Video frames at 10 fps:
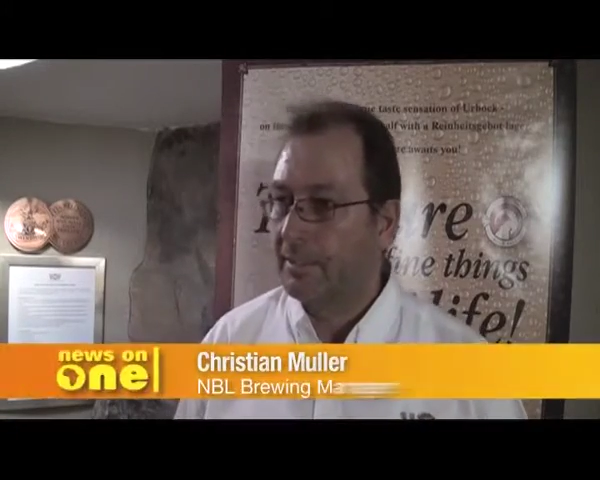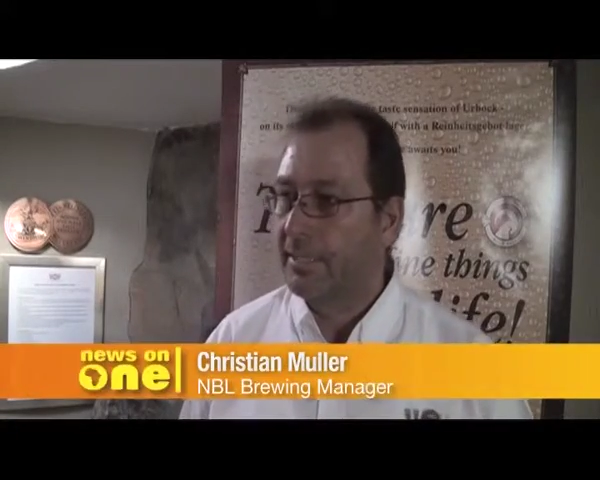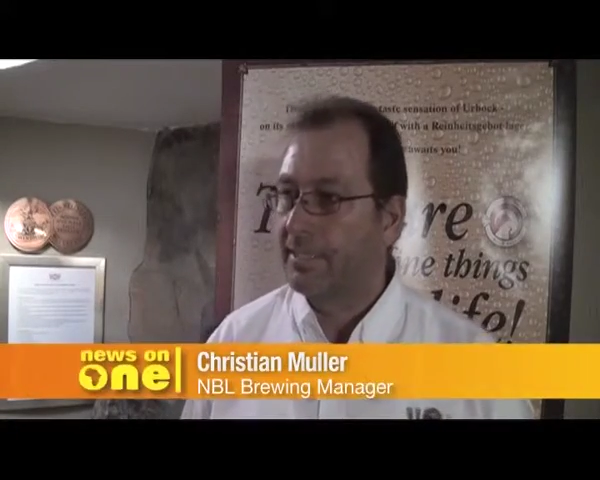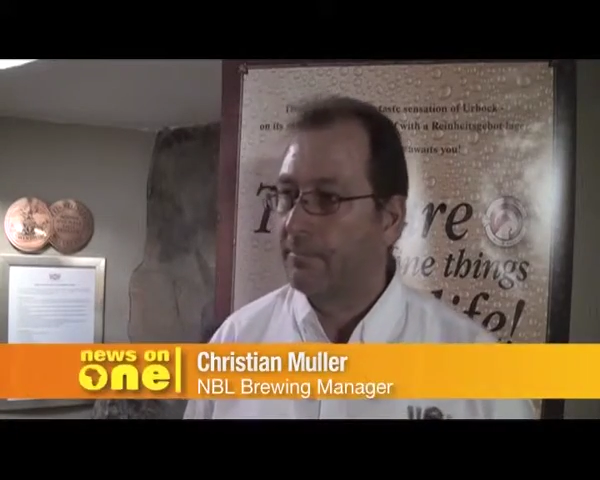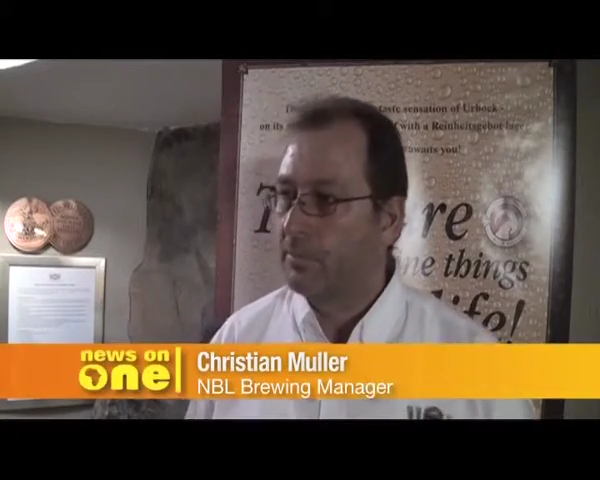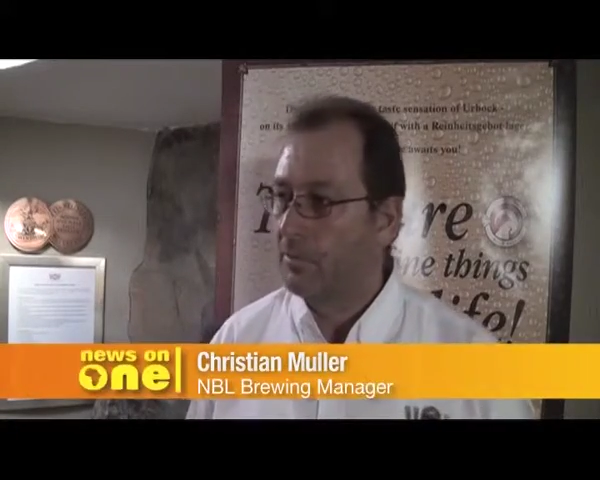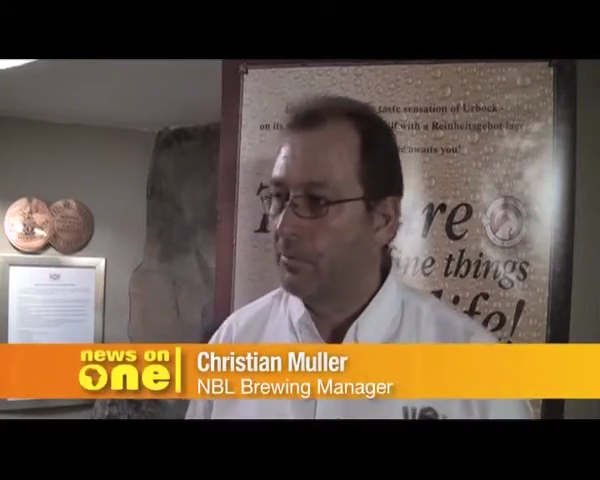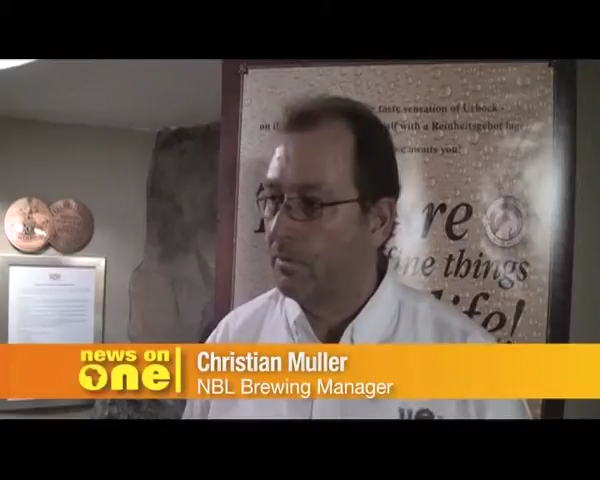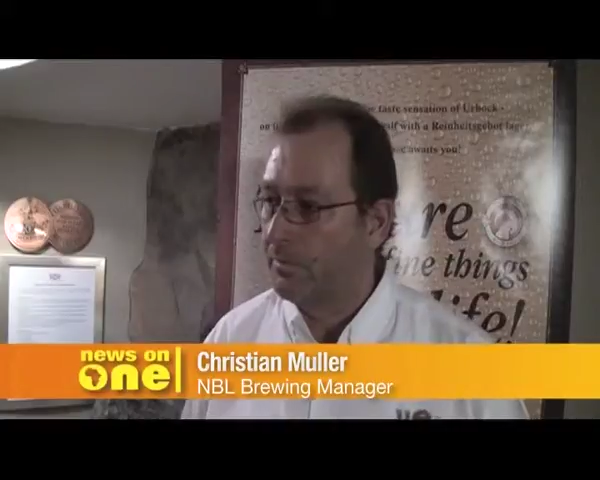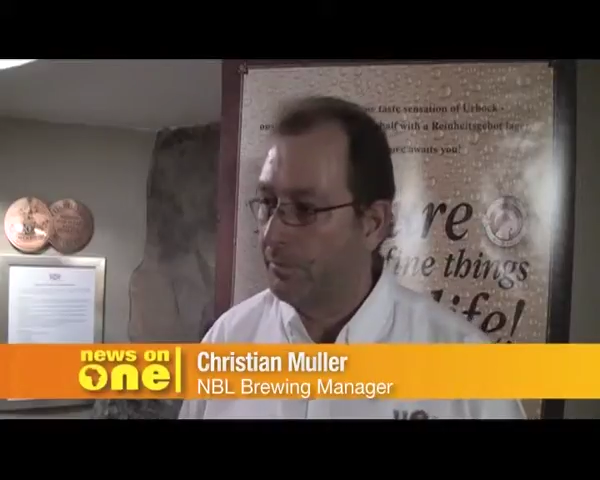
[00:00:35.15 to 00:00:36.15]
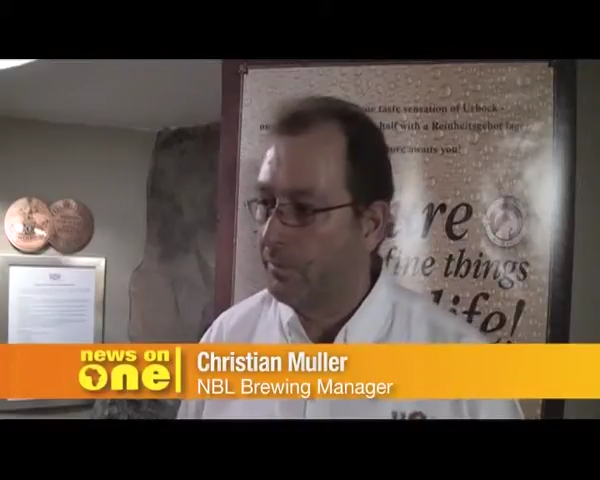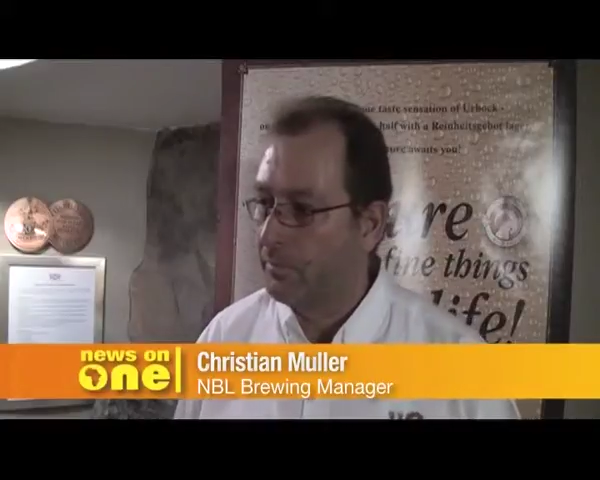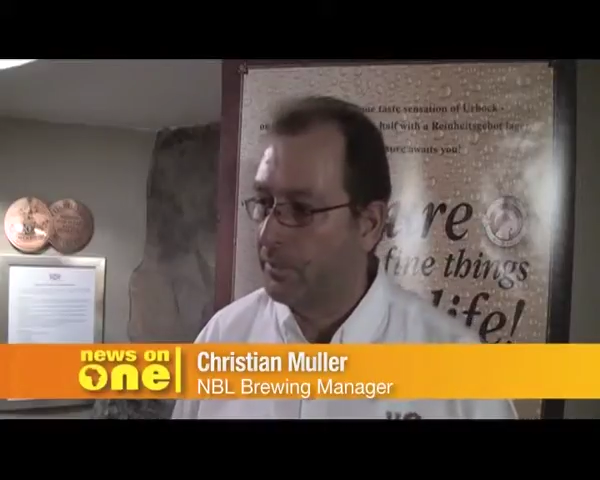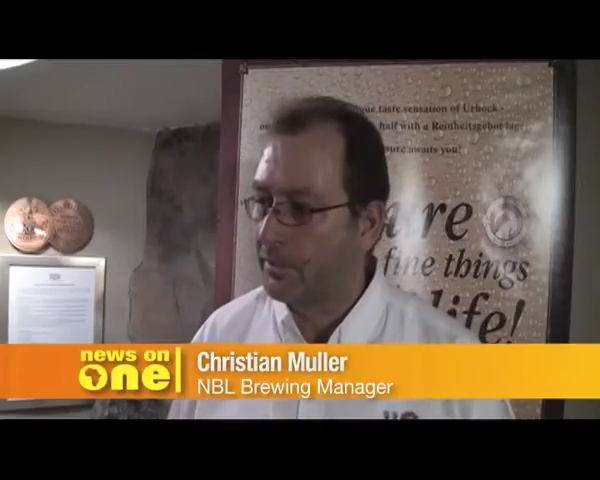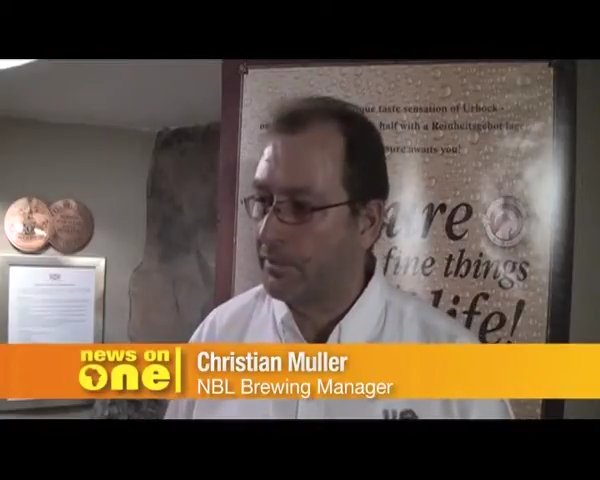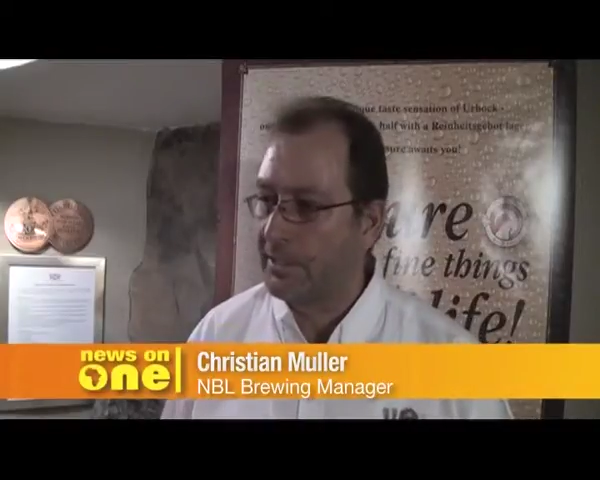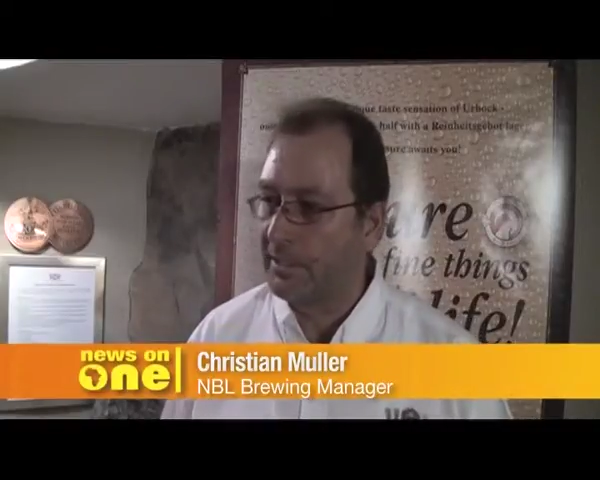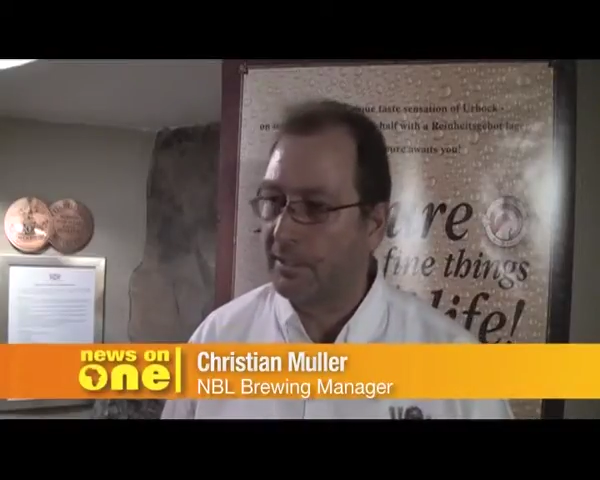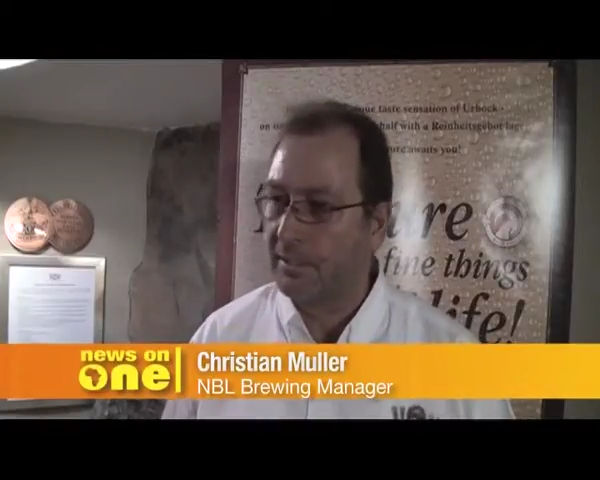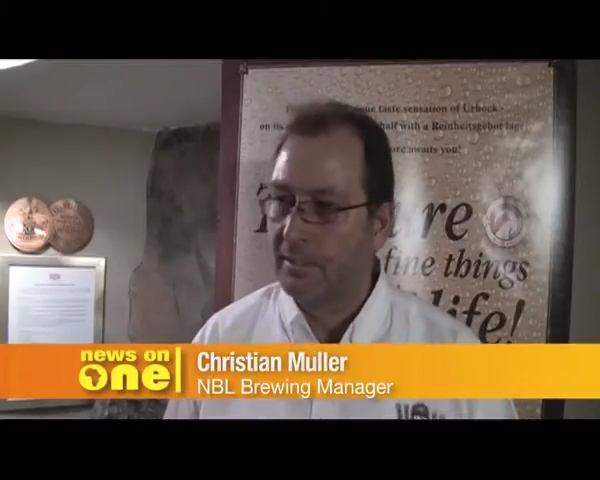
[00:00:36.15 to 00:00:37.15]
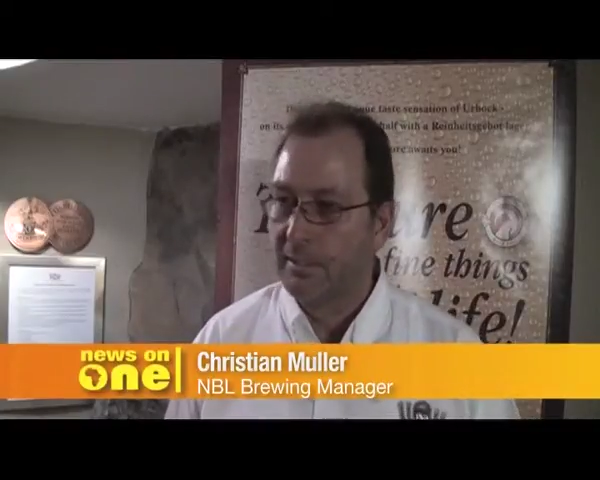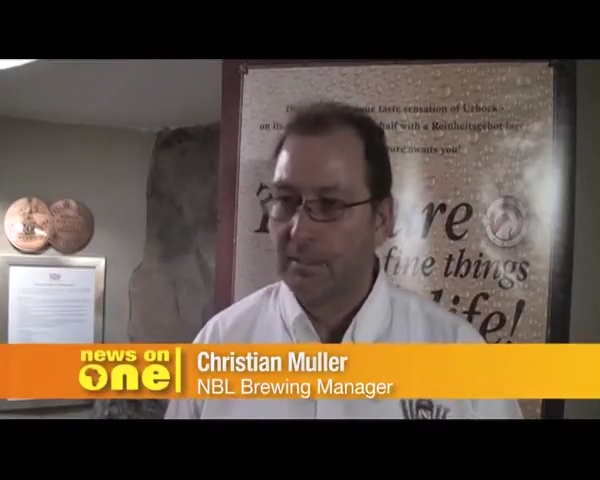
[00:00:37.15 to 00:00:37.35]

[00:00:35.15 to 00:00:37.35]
getting more and more people were critical,